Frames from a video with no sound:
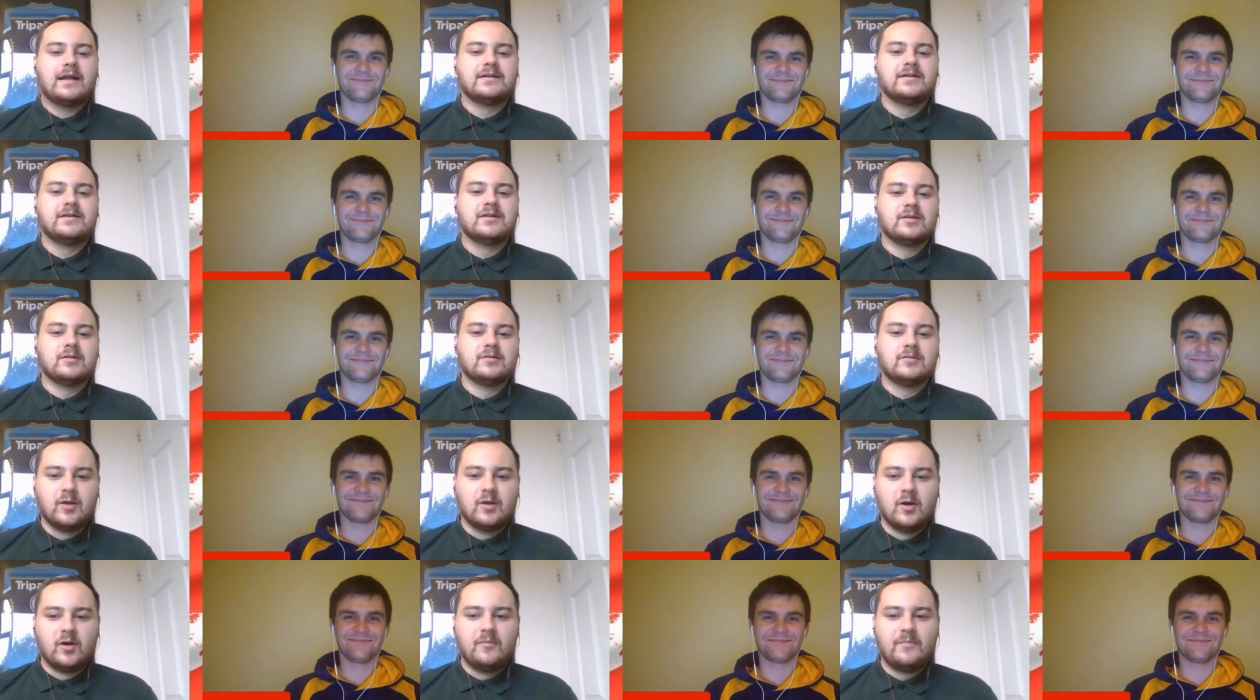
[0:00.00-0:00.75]
Speaker 1: and
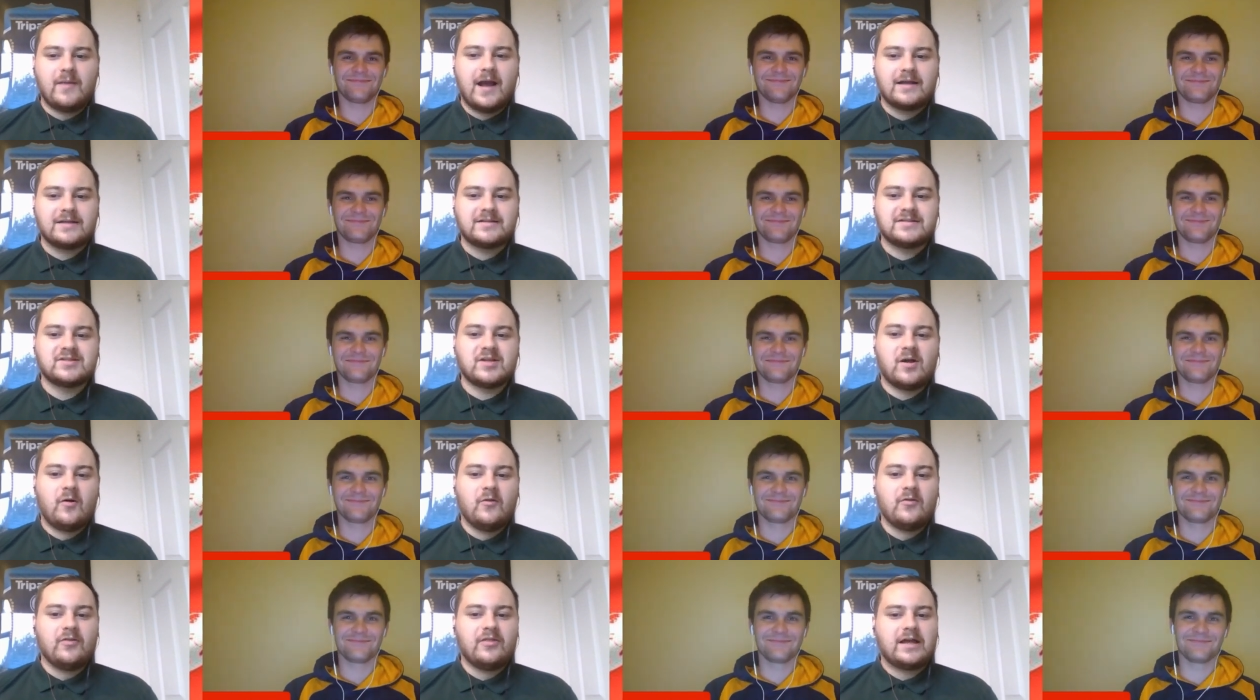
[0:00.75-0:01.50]
Lomax
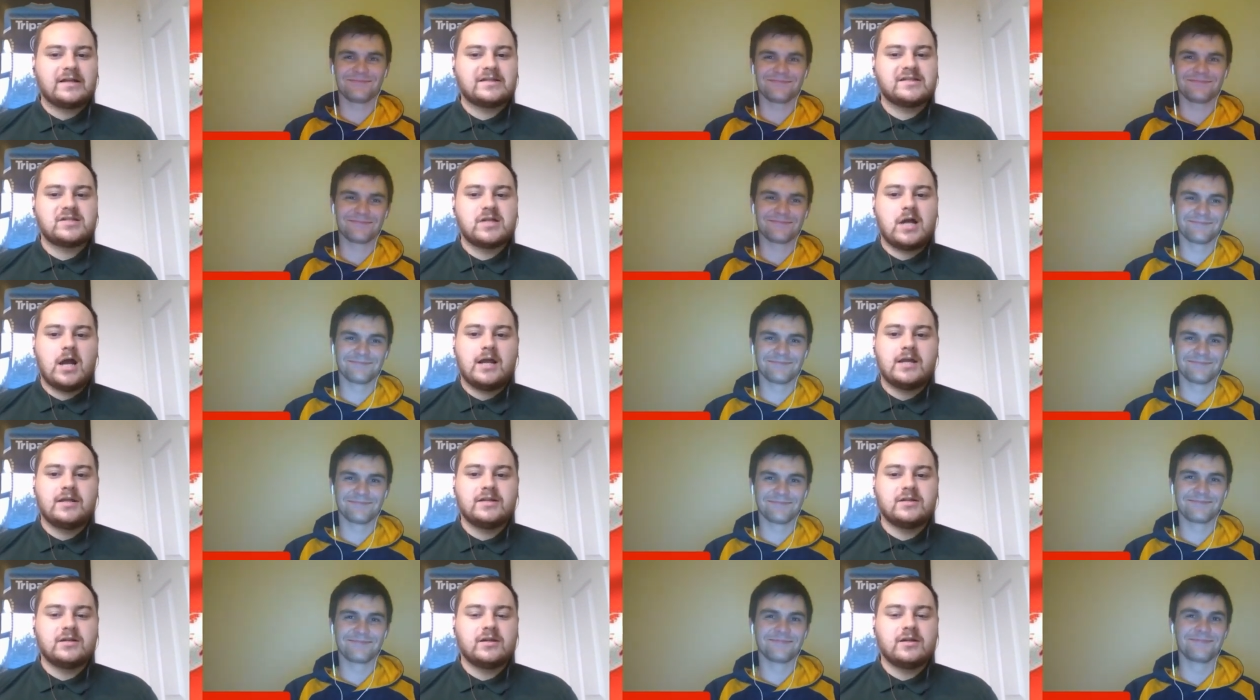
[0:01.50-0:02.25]
on that
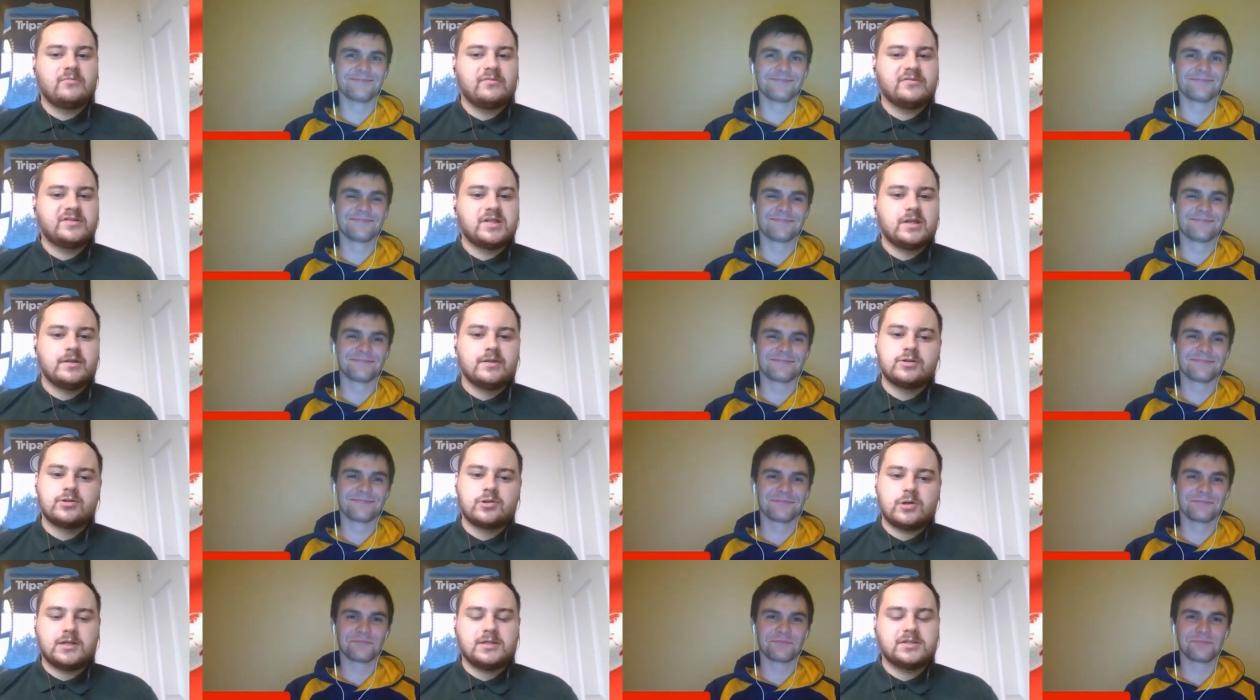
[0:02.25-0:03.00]
side. And we've seen
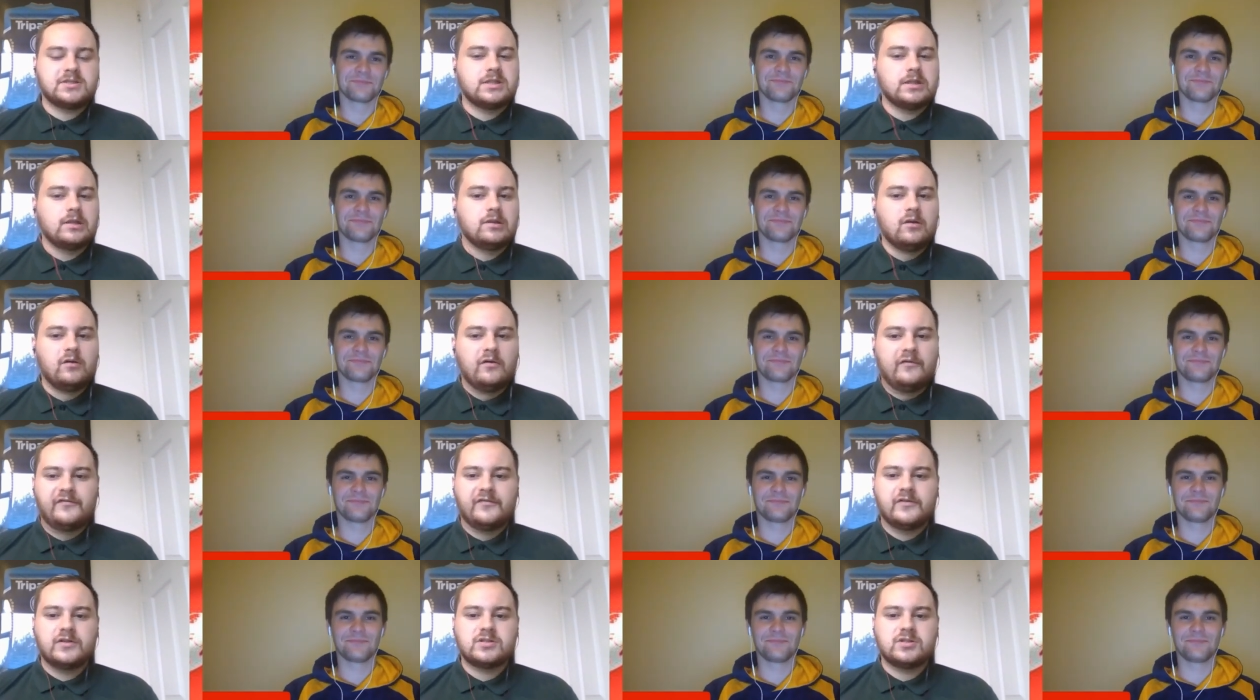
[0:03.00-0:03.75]
the Dragons
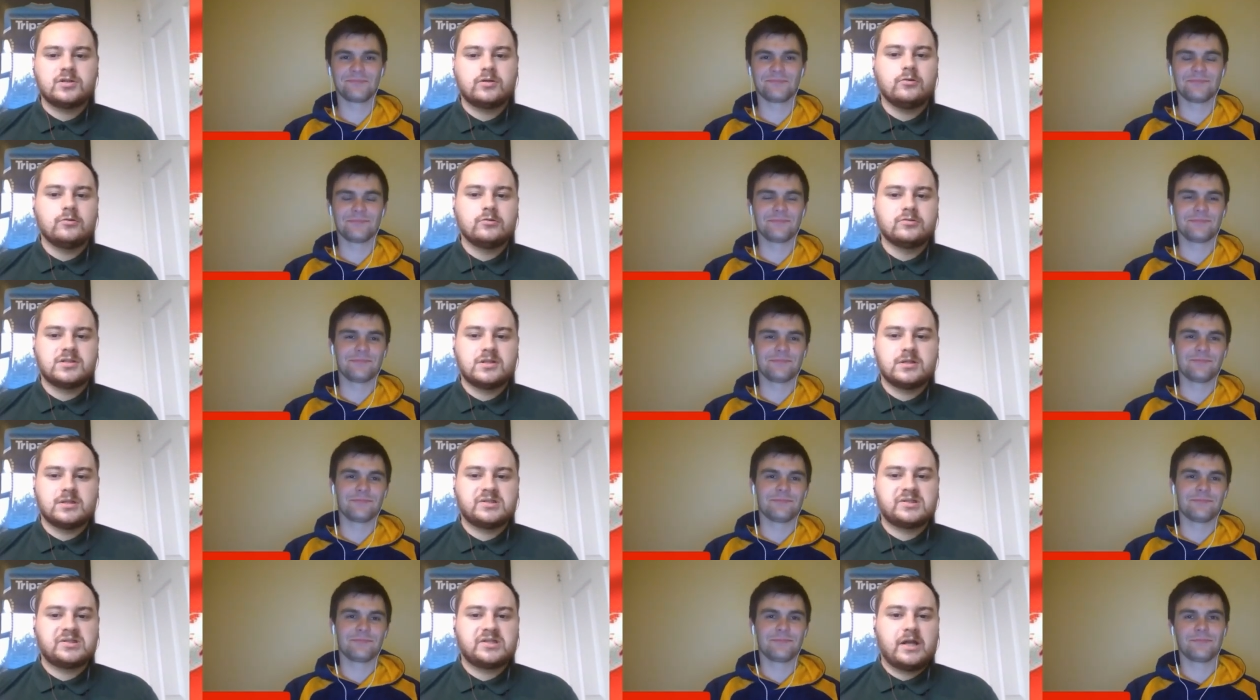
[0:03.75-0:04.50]
love to go to
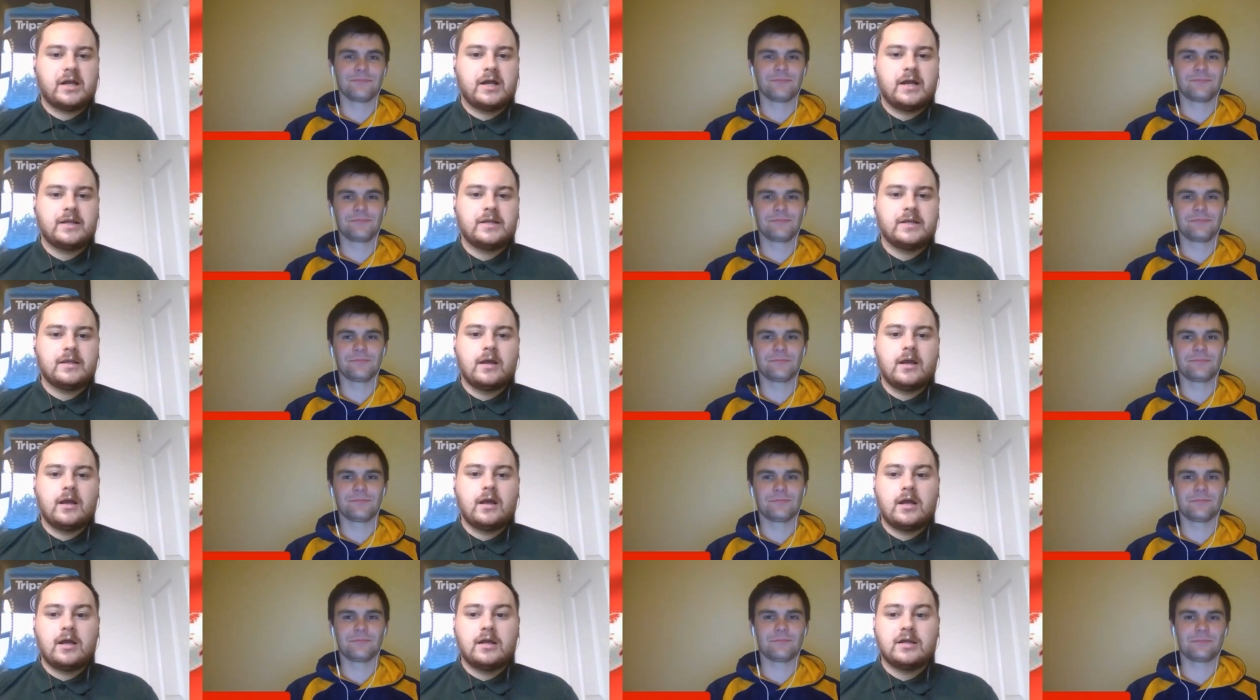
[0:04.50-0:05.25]
the sky,
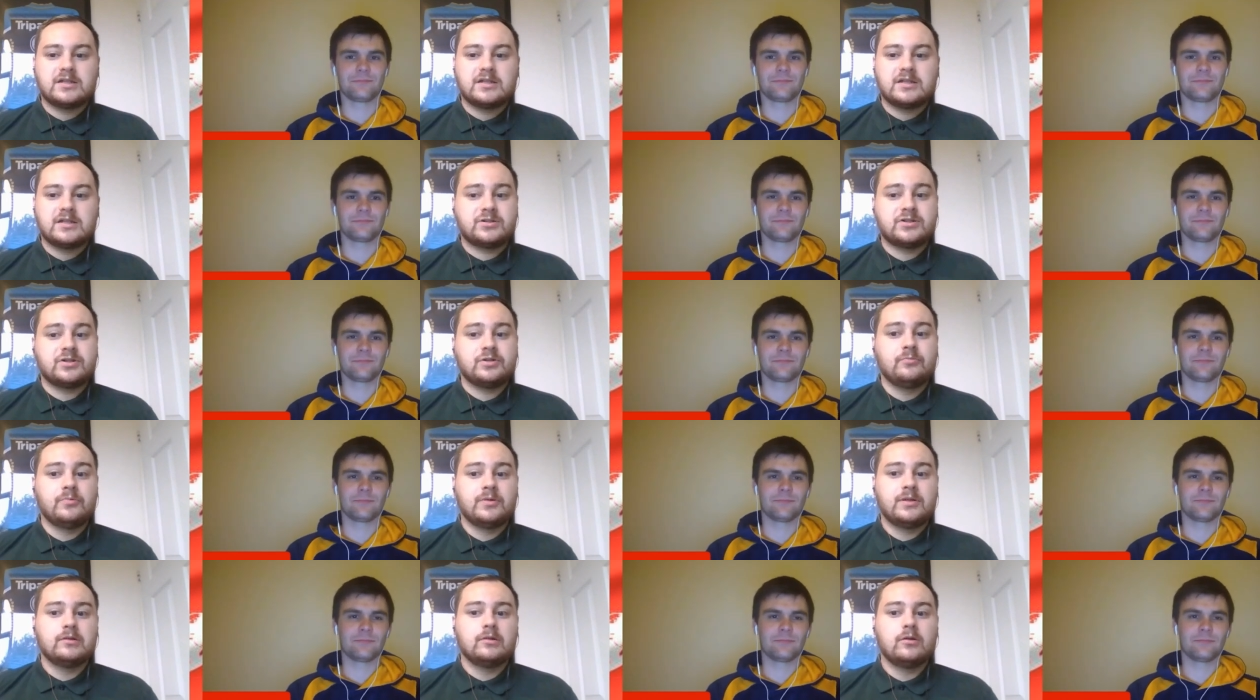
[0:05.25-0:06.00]
especially
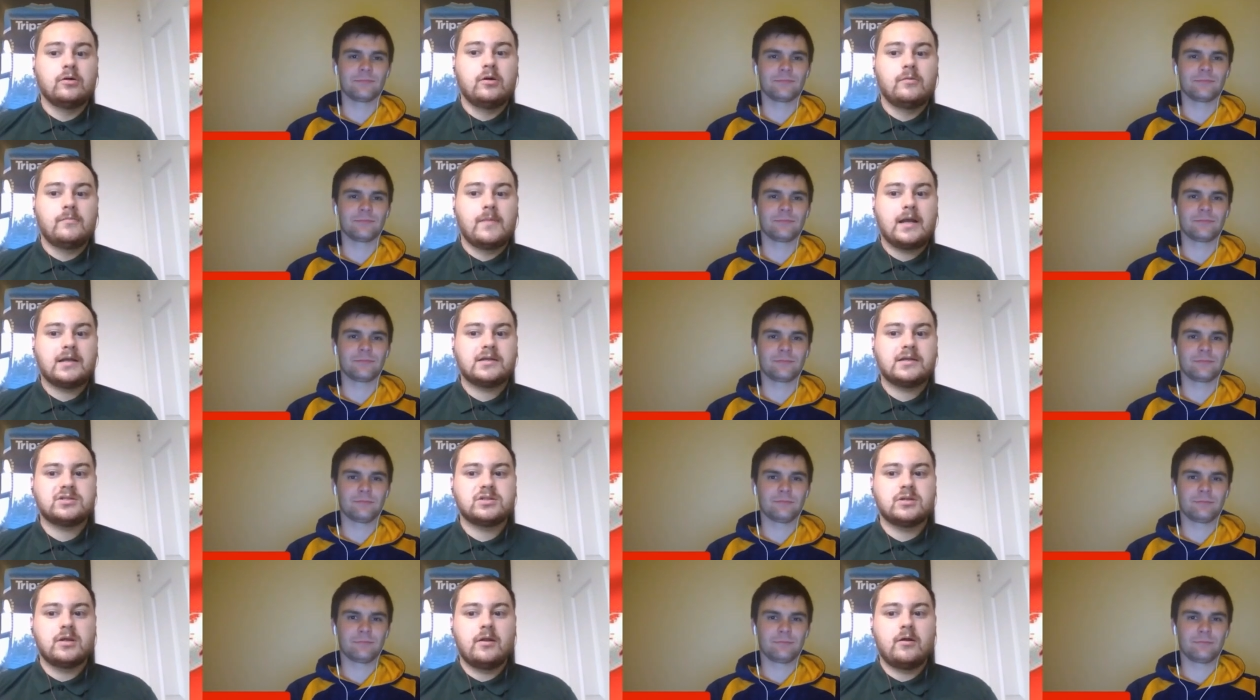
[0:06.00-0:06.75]
with Lomax
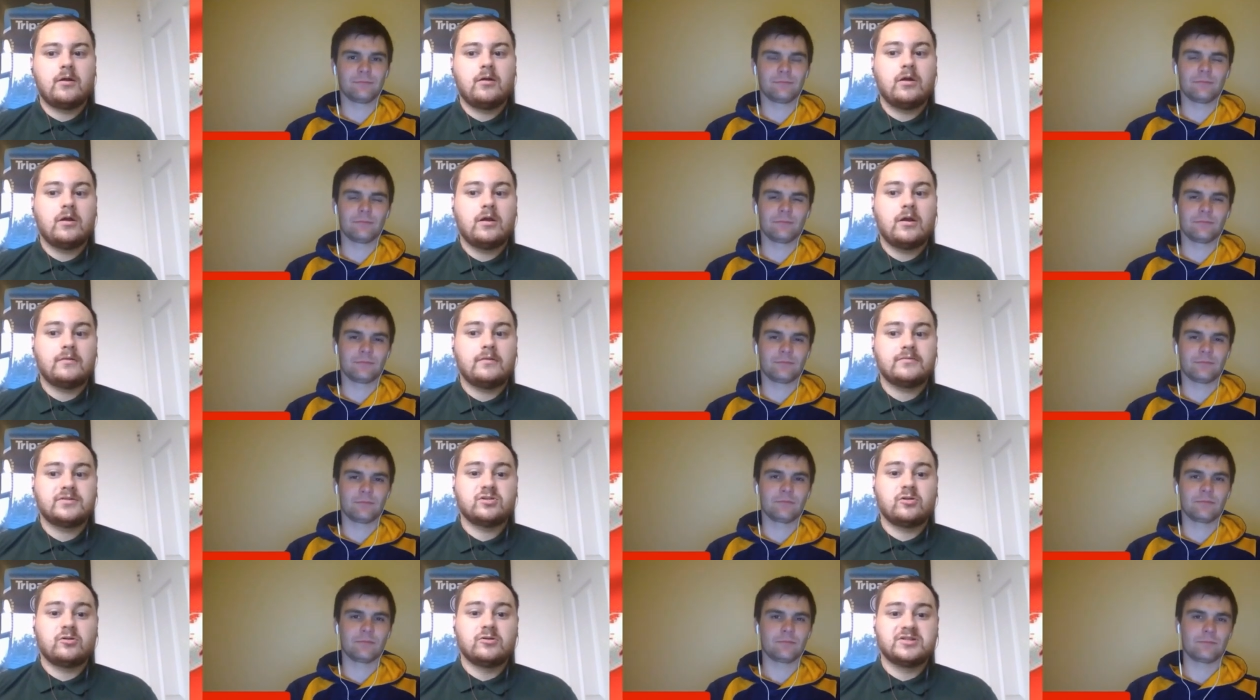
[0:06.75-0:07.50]

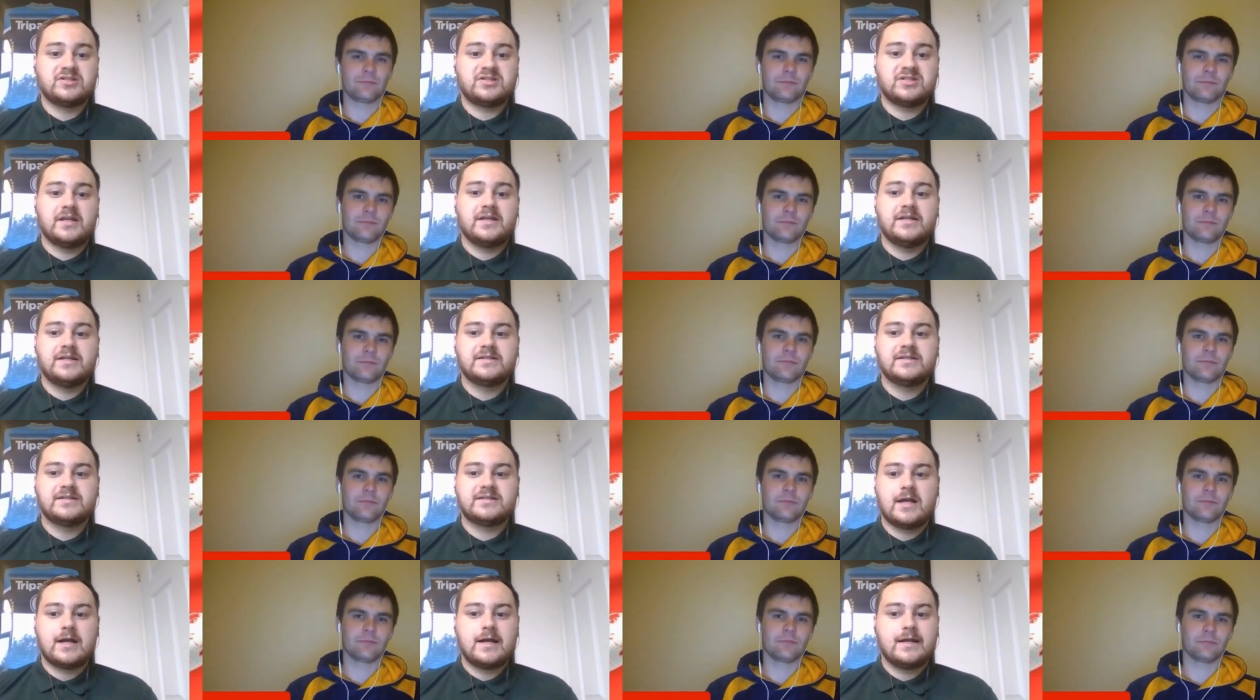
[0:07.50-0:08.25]
sort of sitting
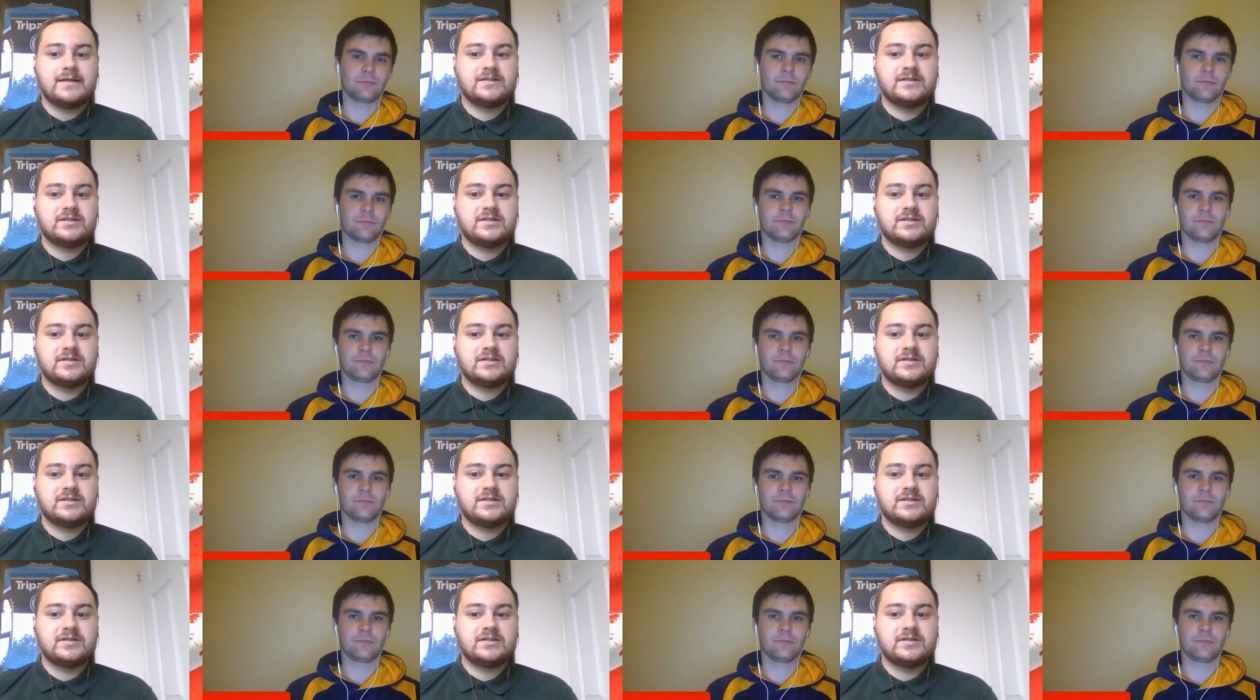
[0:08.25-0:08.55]
inside.